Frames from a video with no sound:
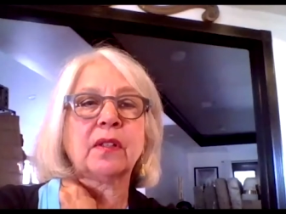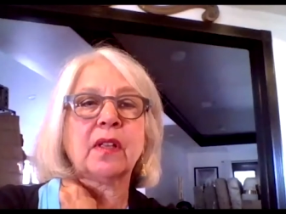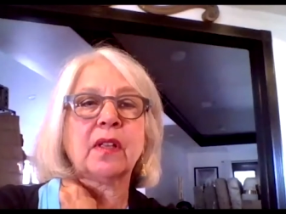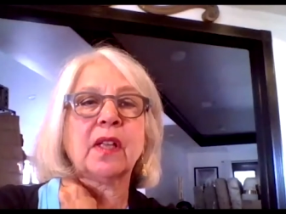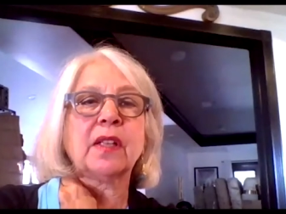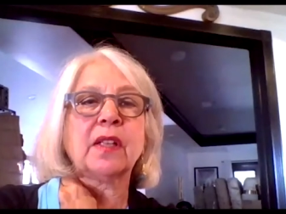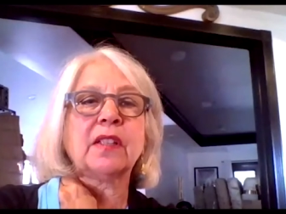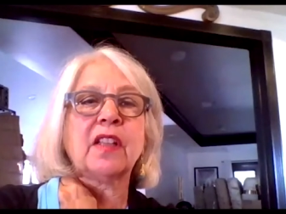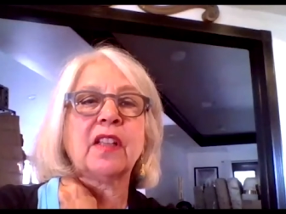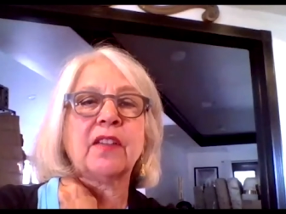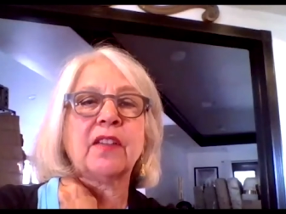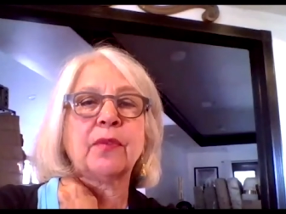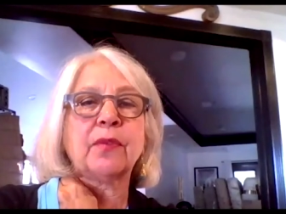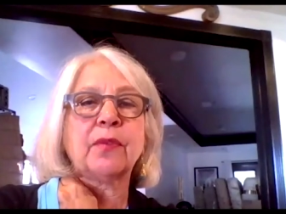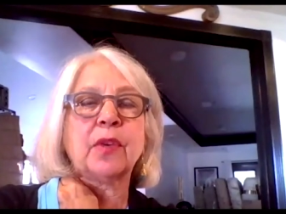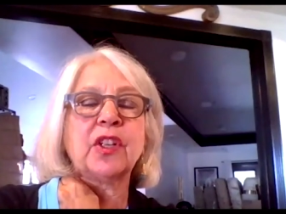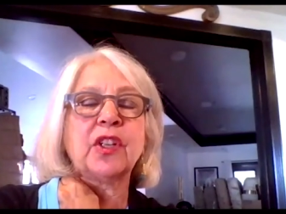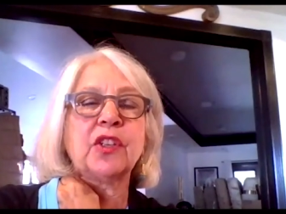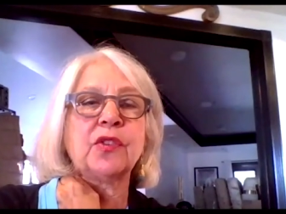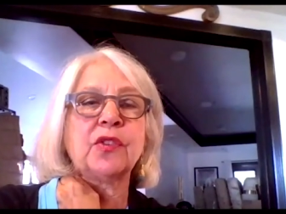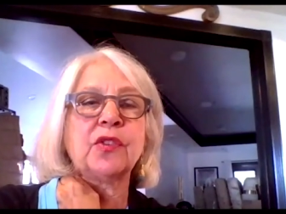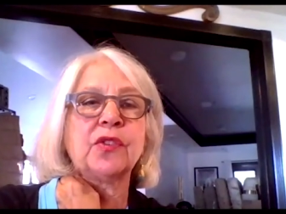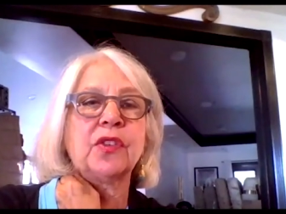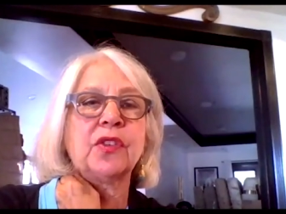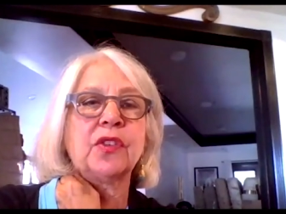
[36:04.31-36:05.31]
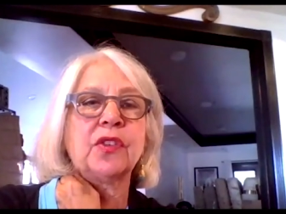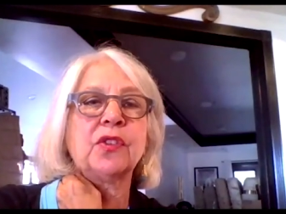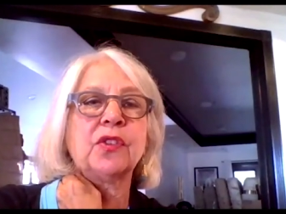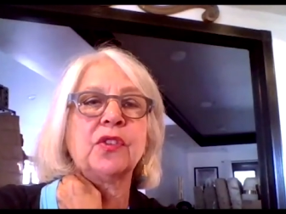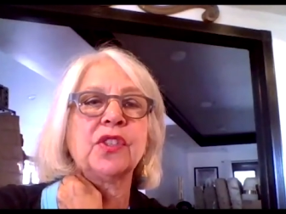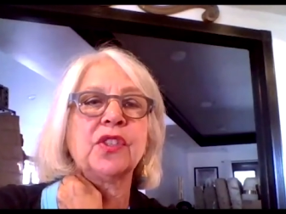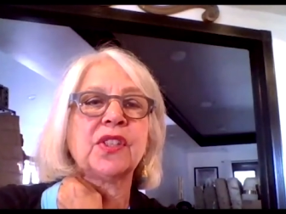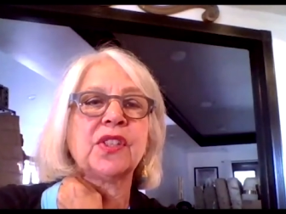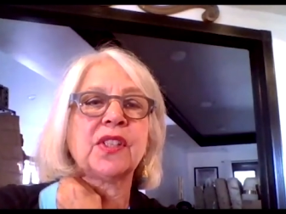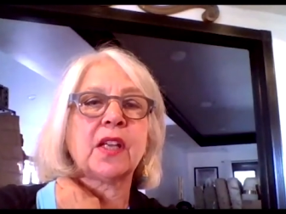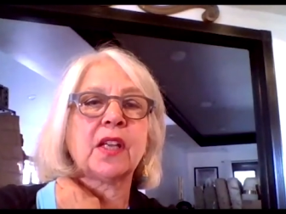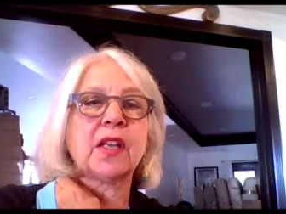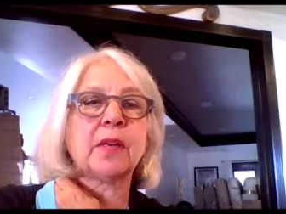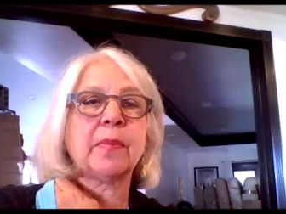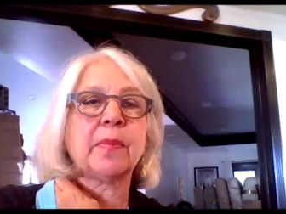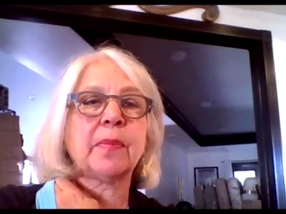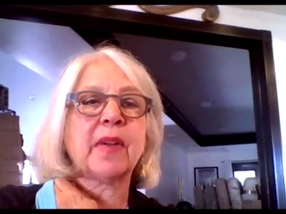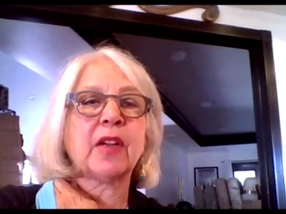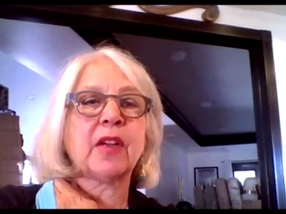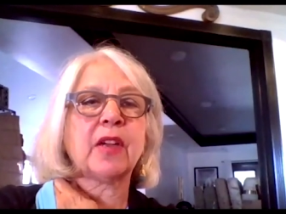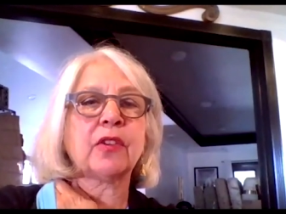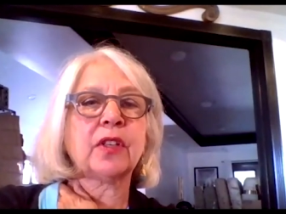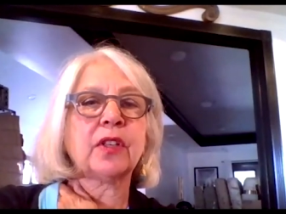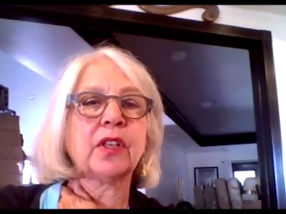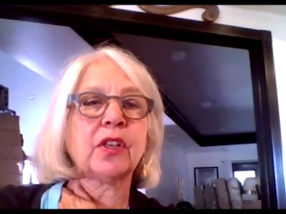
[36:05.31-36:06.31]
I, I love what you, you just said
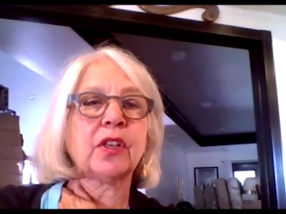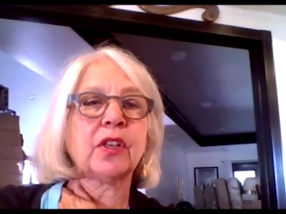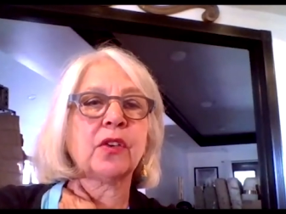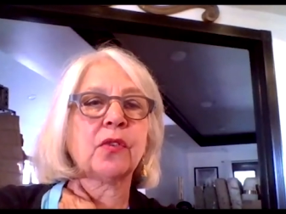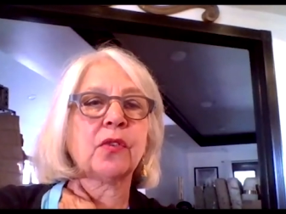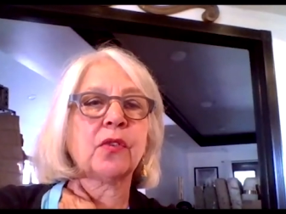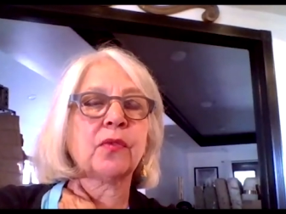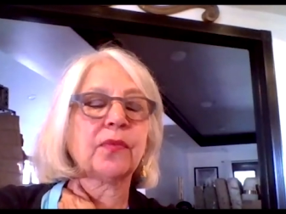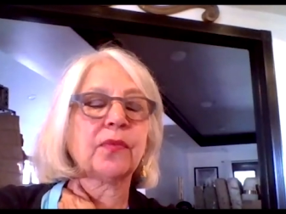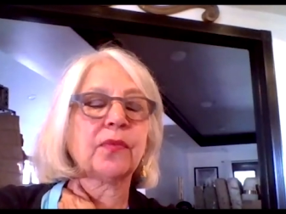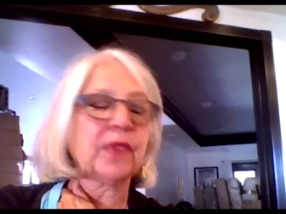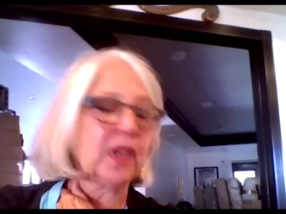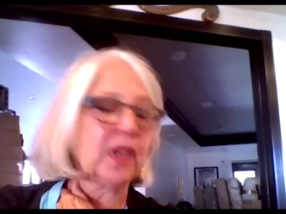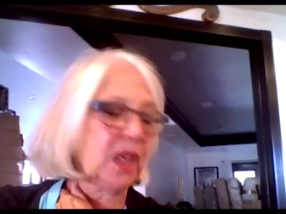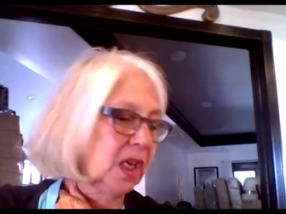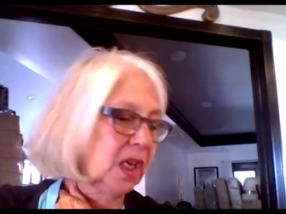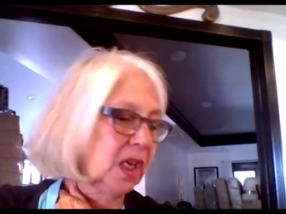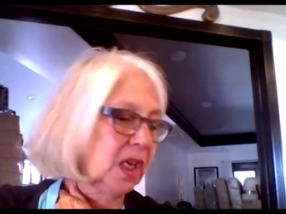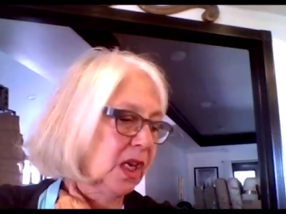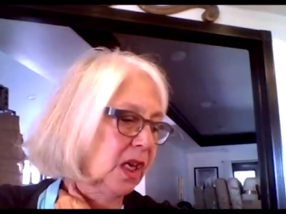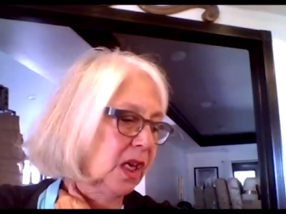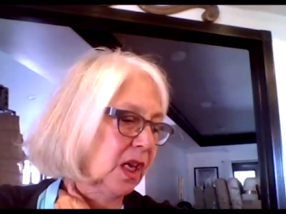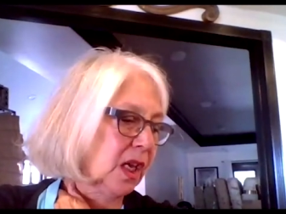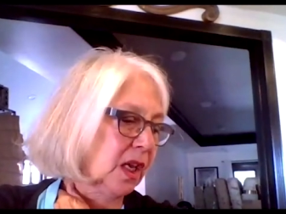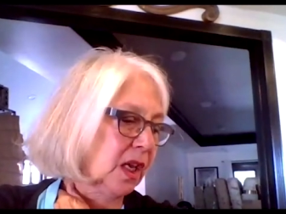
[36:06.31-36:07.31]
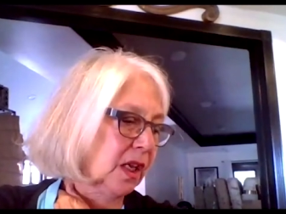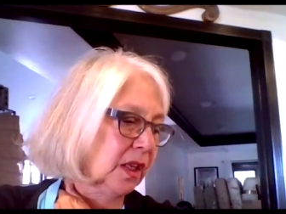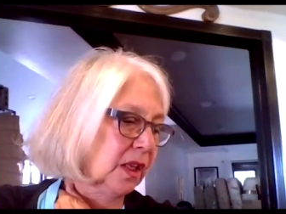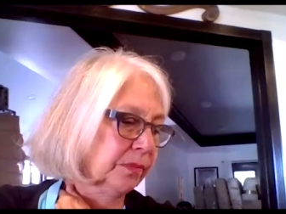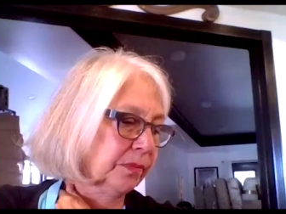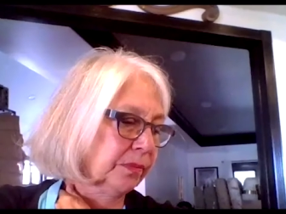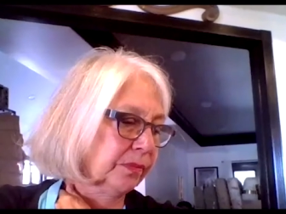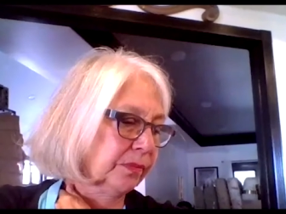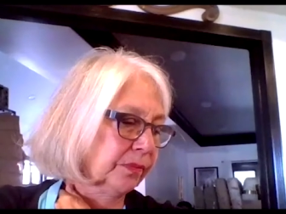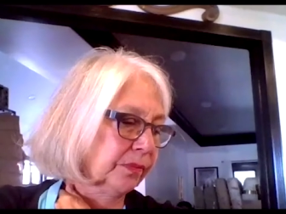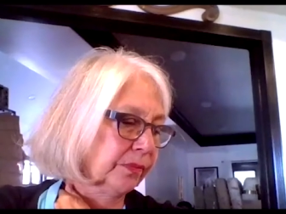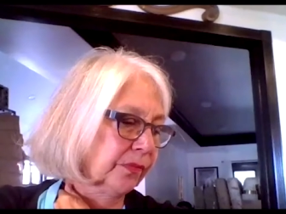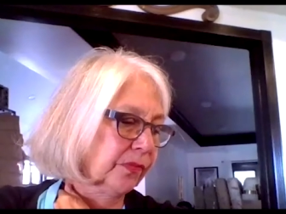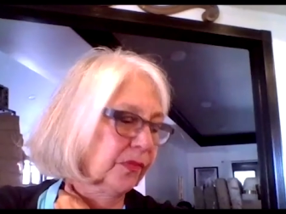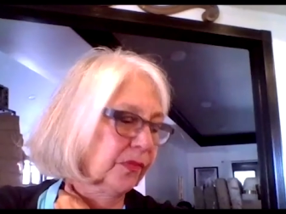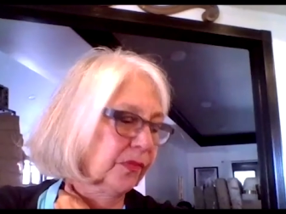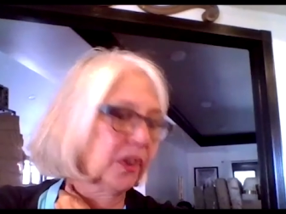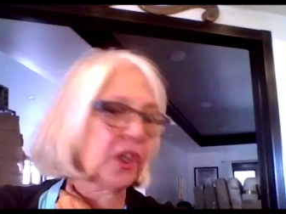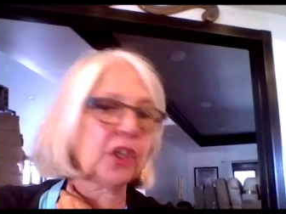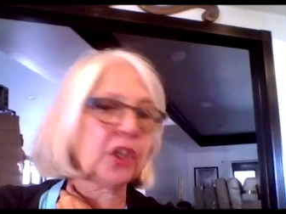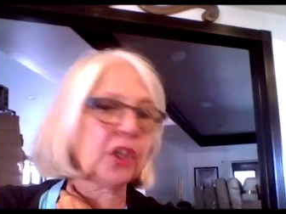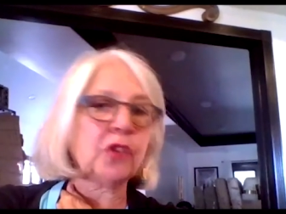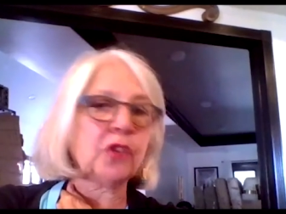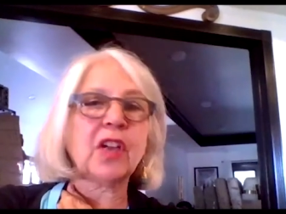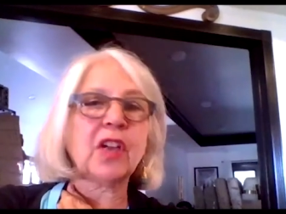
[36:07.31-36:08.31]
about, you know, um,
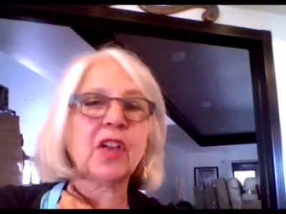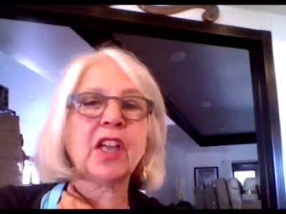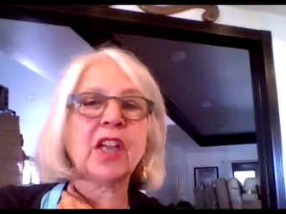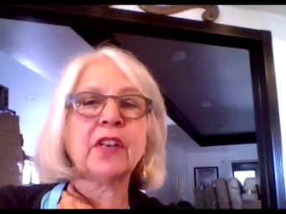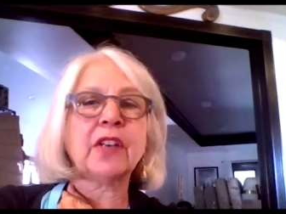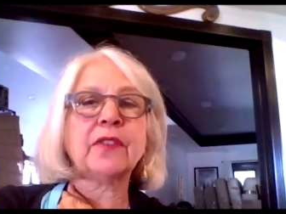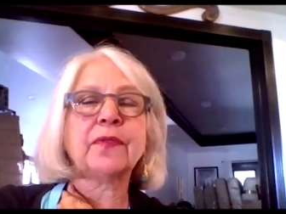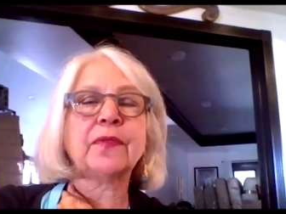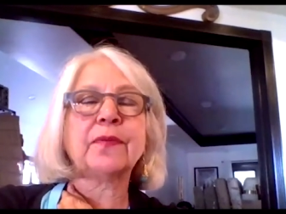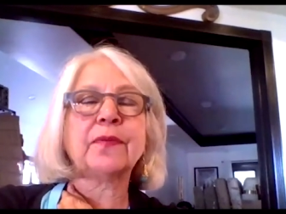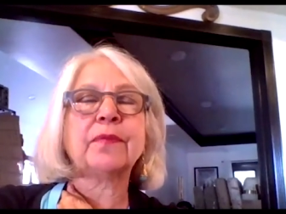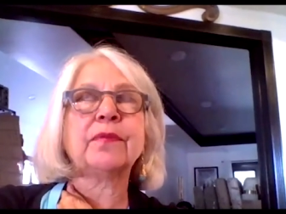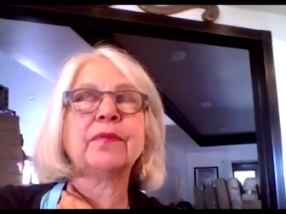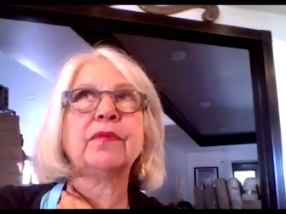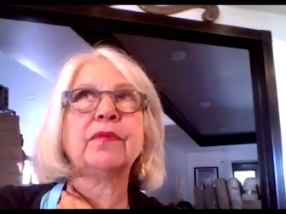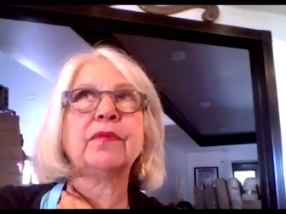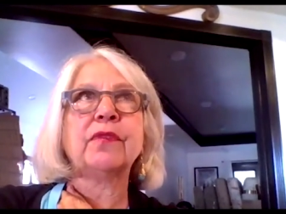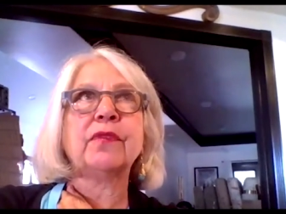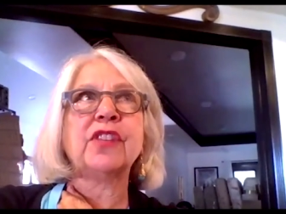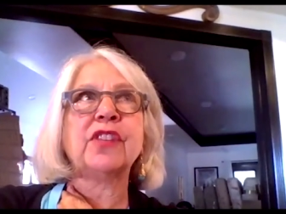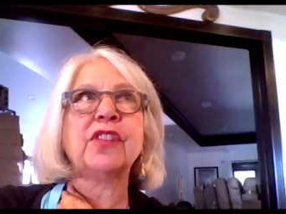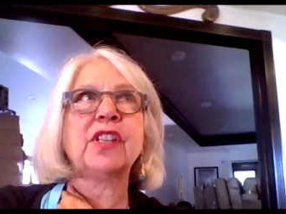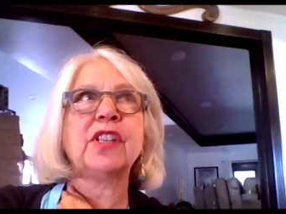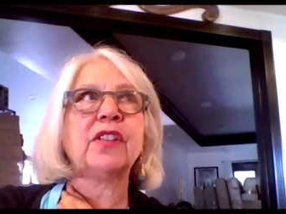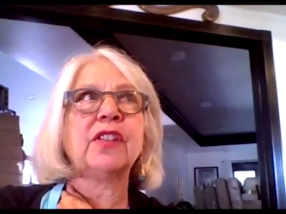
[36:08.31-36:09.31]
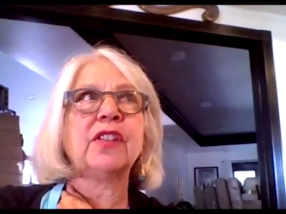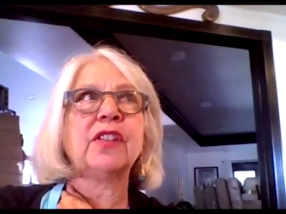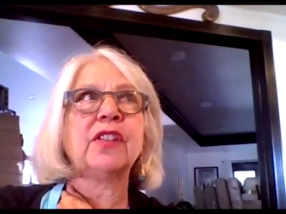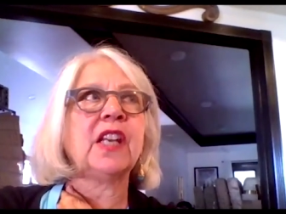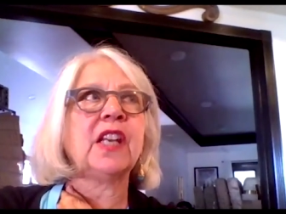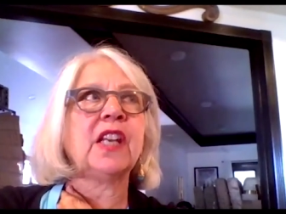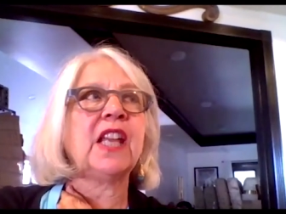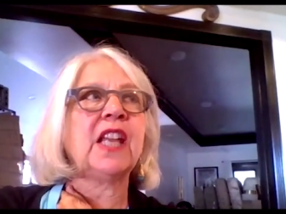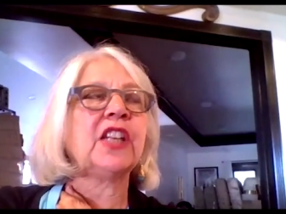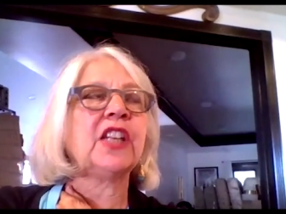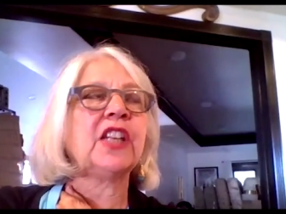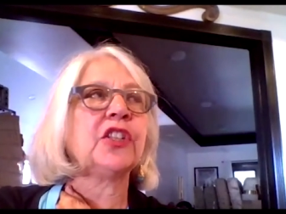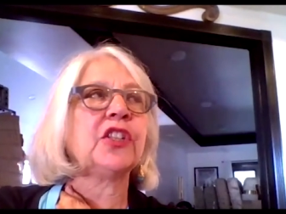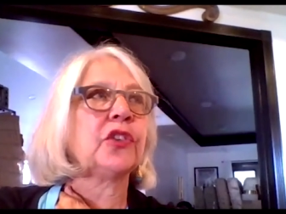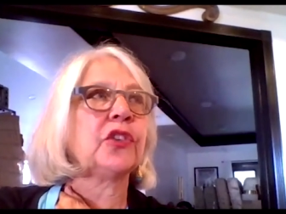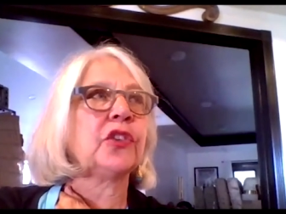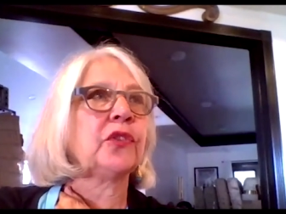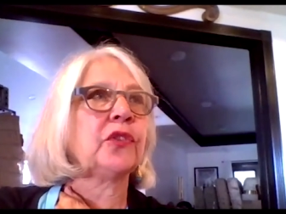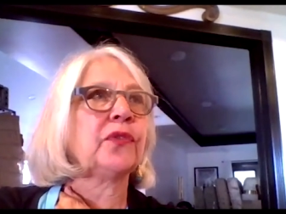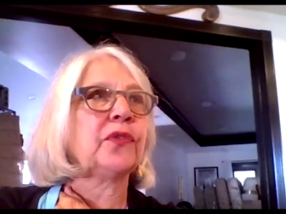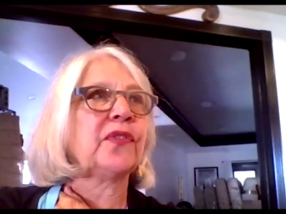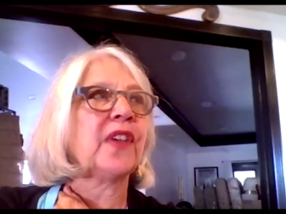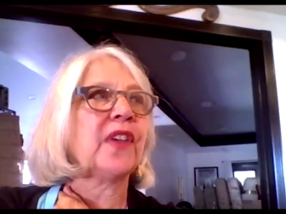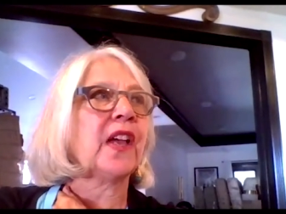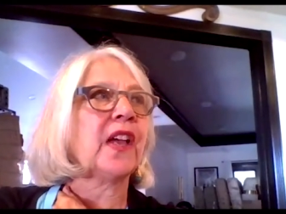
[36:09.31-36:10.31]
kind of the, the need to
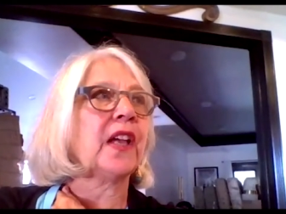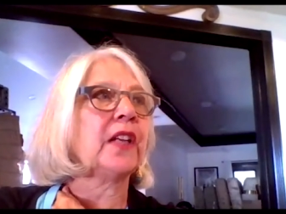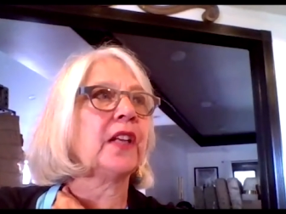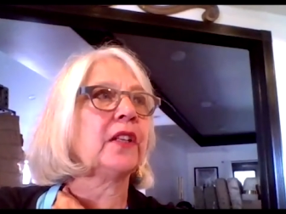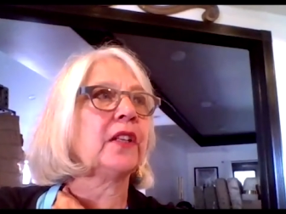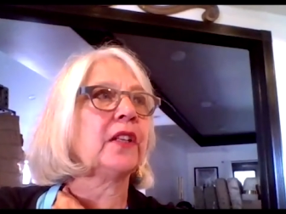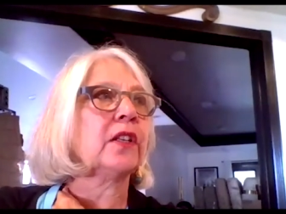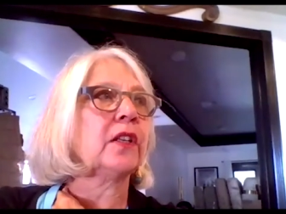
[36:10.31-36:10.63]
find